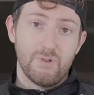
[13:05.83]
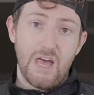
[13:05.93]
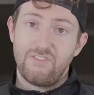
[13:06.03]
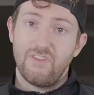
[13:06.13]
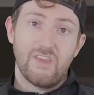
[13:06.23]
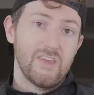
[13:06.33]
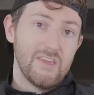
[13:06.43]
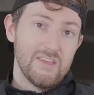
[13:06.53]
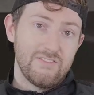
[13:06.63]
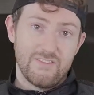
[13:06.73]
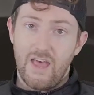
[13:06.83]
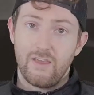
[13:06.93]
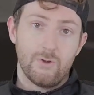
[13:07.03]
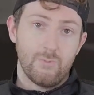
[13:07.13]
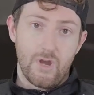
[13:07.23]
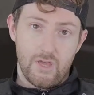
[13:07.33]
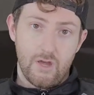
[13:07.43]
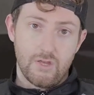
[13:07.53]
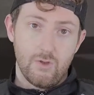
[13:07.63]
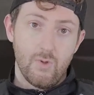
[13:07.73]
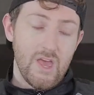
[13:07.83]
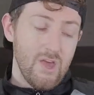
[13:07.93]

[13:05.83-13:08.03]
plastic. It's not going to break on you.